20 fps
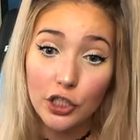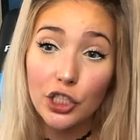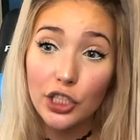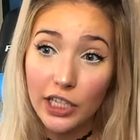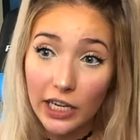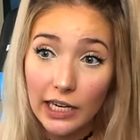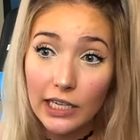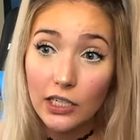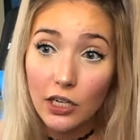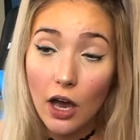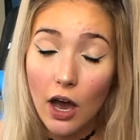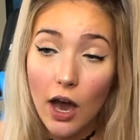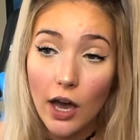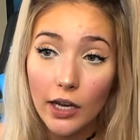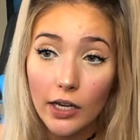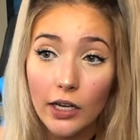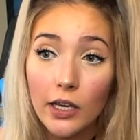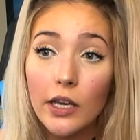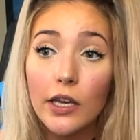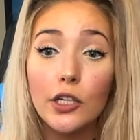TikTok
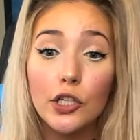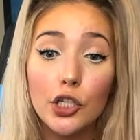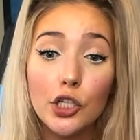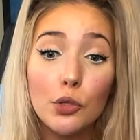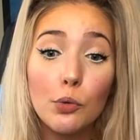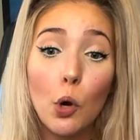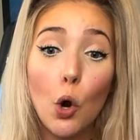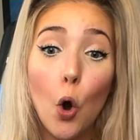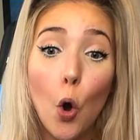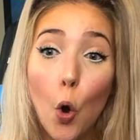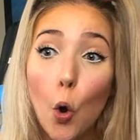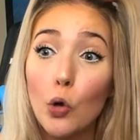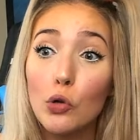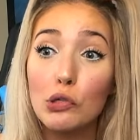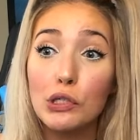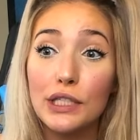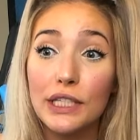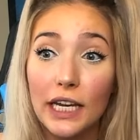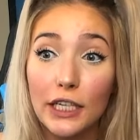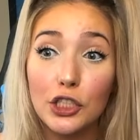to do a whole
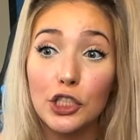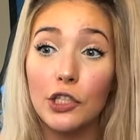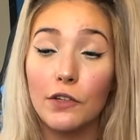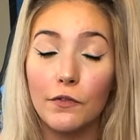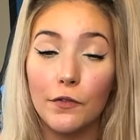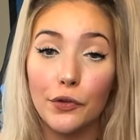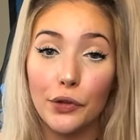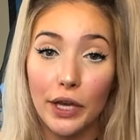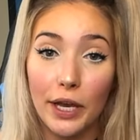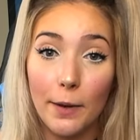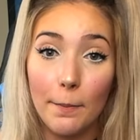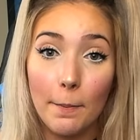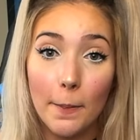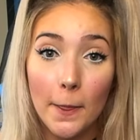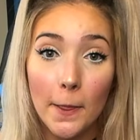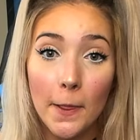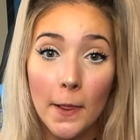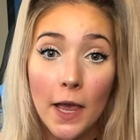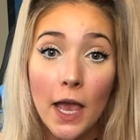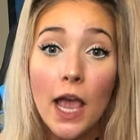session for them.
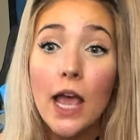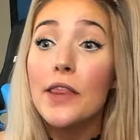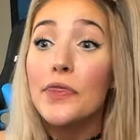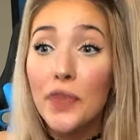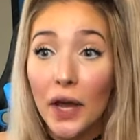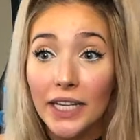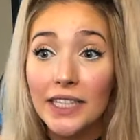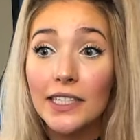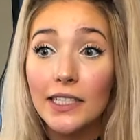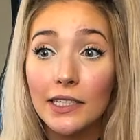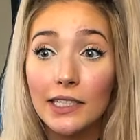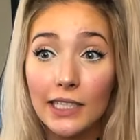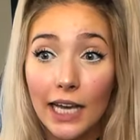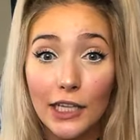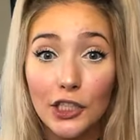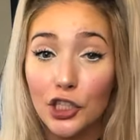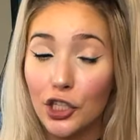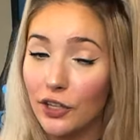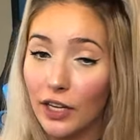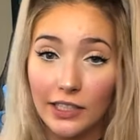That's a
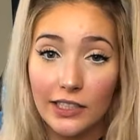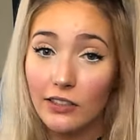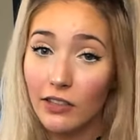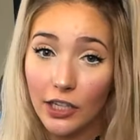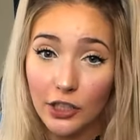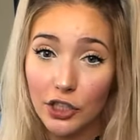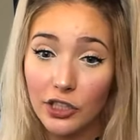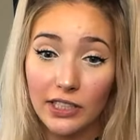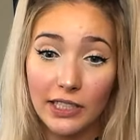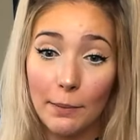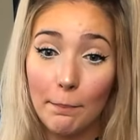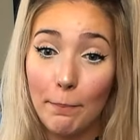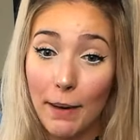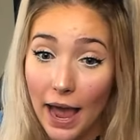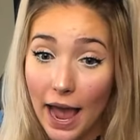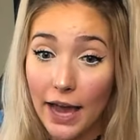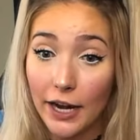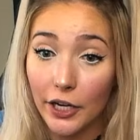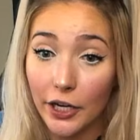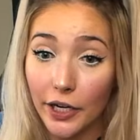session, that's not just a
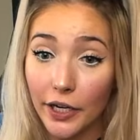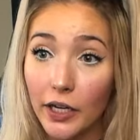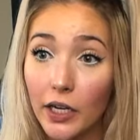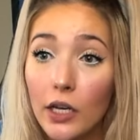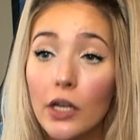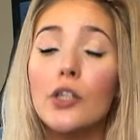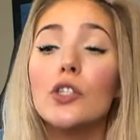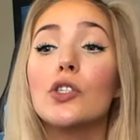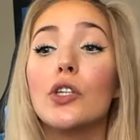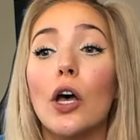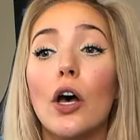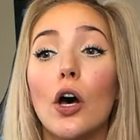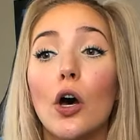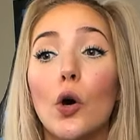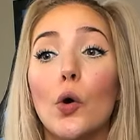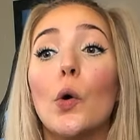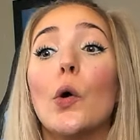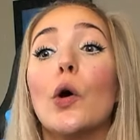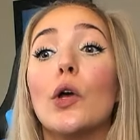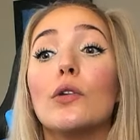banner.
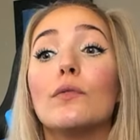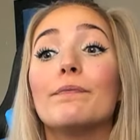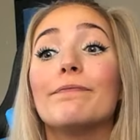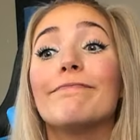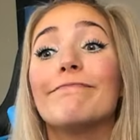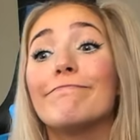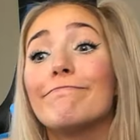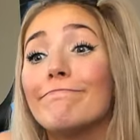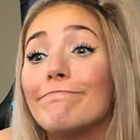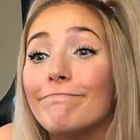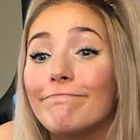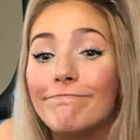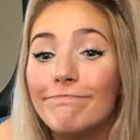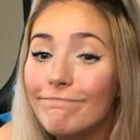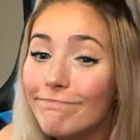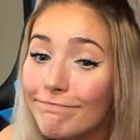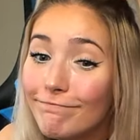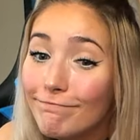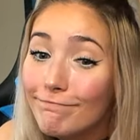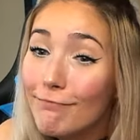So
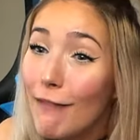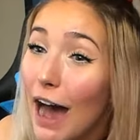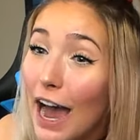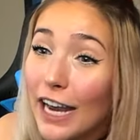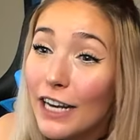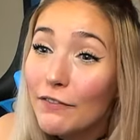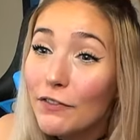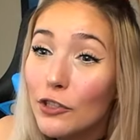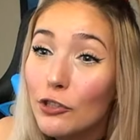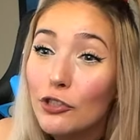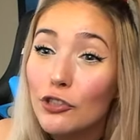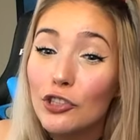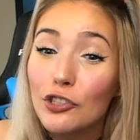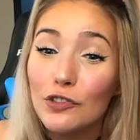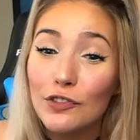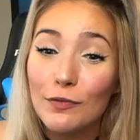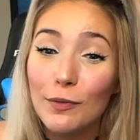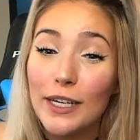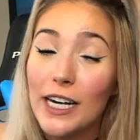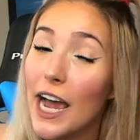my viewers,
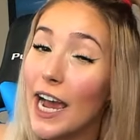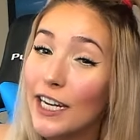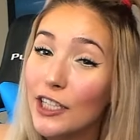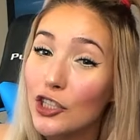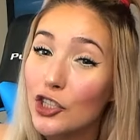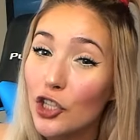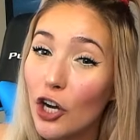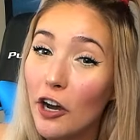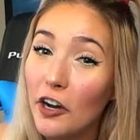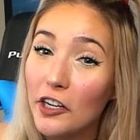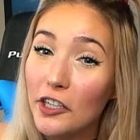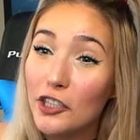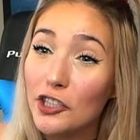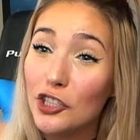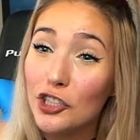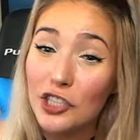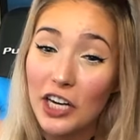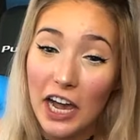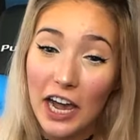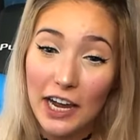what I
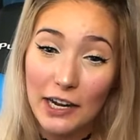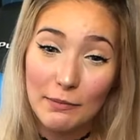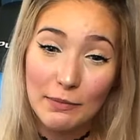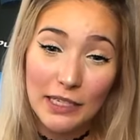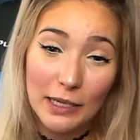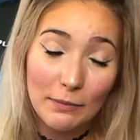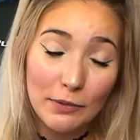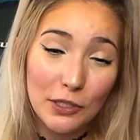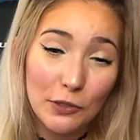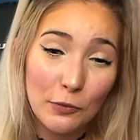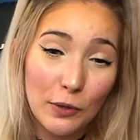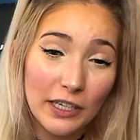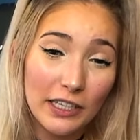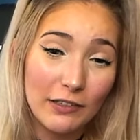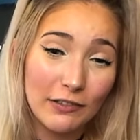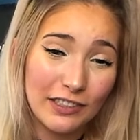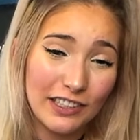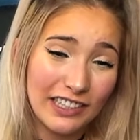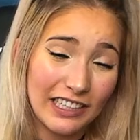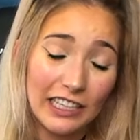charge times up to when
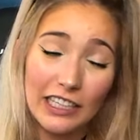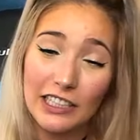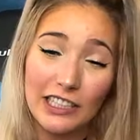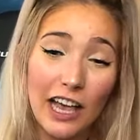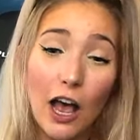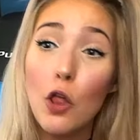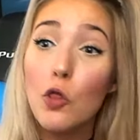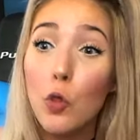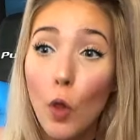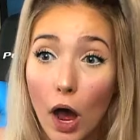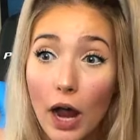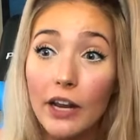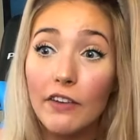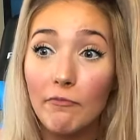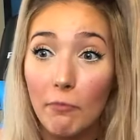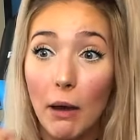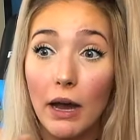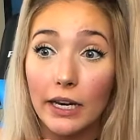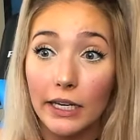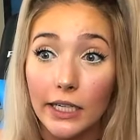it's a lot of
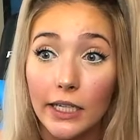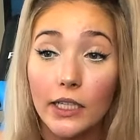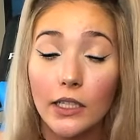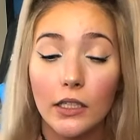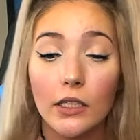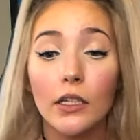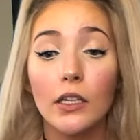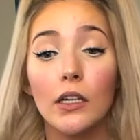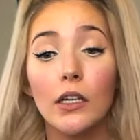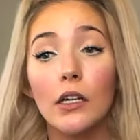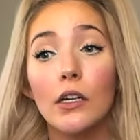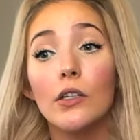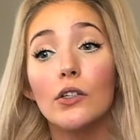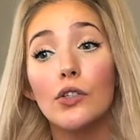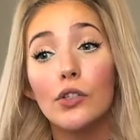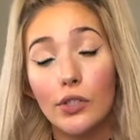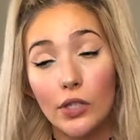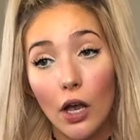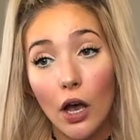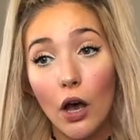money.
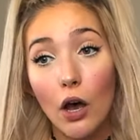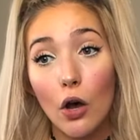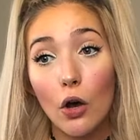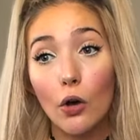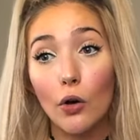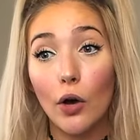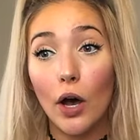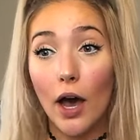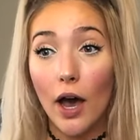So,